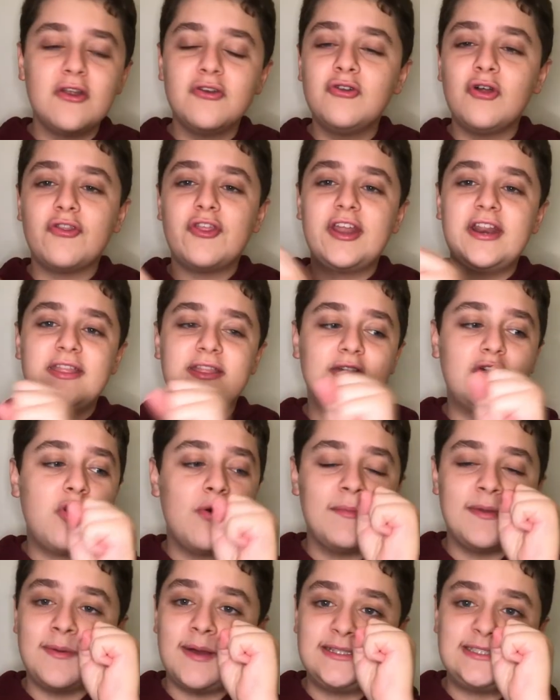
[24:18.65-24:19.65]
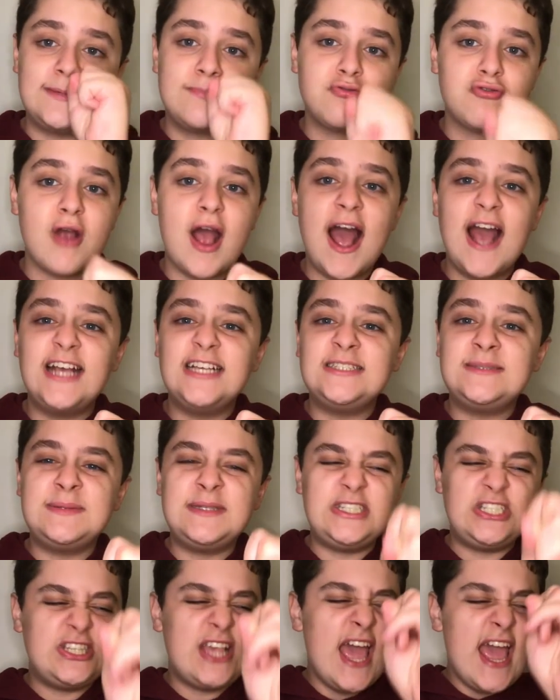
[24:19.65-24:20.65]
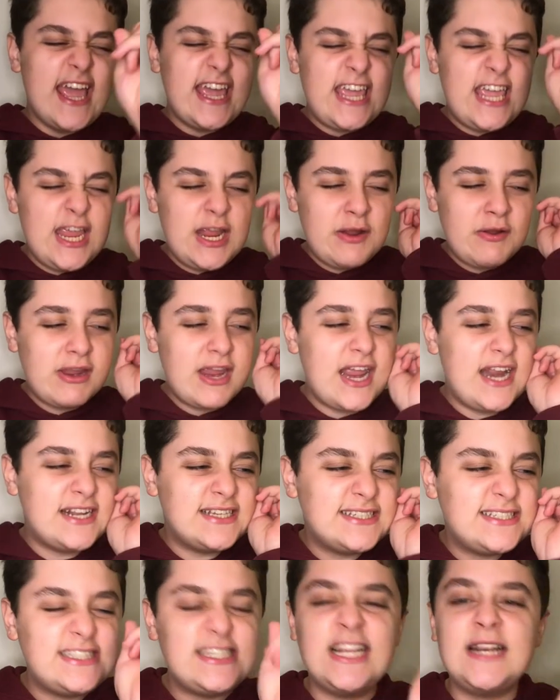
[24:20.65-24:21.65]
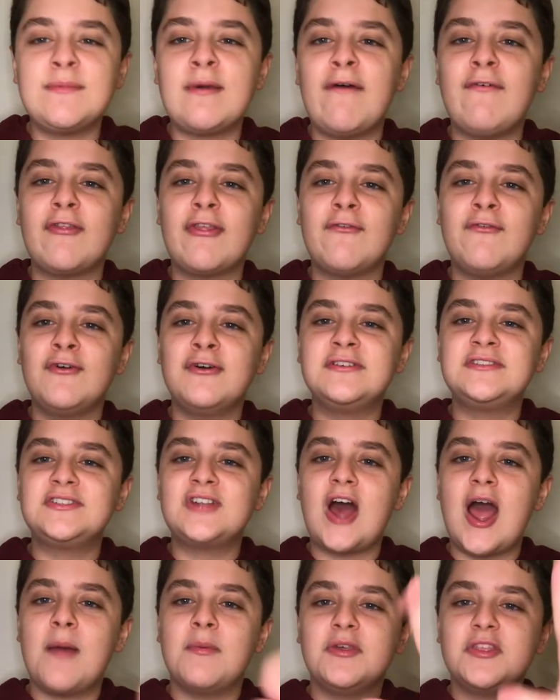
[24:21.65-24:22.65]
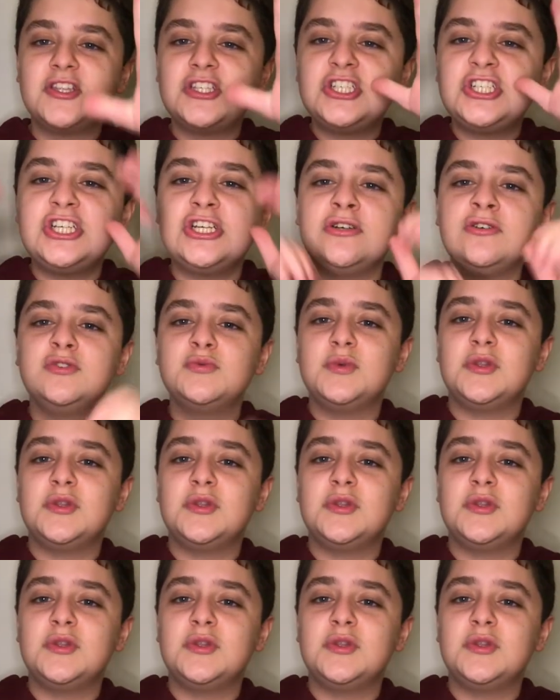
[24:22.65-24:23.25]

Not that it caught me by surprise, but just hearing it in a cinema for the first time with chills,